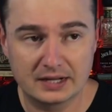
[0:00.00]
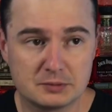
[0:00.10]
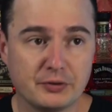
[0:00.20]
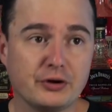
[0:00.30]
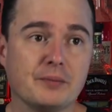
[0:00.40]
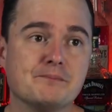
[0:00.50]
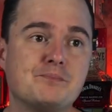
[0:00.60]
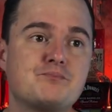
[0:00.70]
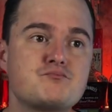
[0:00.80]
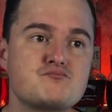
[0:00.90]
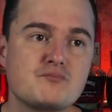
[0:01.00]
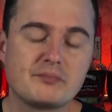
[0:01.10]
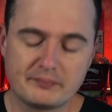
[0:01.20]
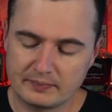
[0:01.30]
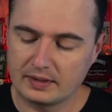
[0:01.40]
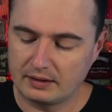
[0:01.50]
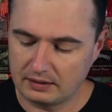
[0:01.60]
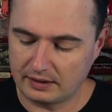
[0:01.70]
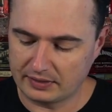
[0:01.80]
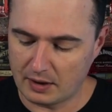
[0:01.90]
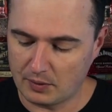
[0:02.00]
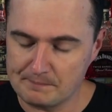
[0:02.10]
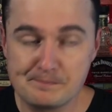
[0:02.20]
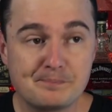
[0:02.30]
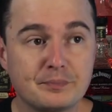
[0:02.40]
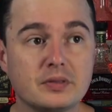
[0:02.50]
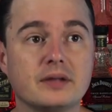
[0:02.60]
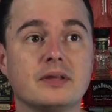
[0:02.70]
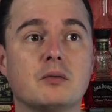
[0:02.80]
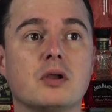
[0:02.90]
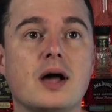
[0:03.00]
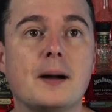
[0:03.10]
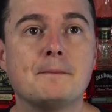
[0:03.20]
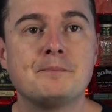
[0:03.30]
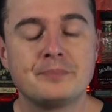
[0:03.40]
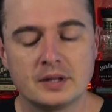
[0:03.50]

It's pretty good. Like that one. Like that one a lot.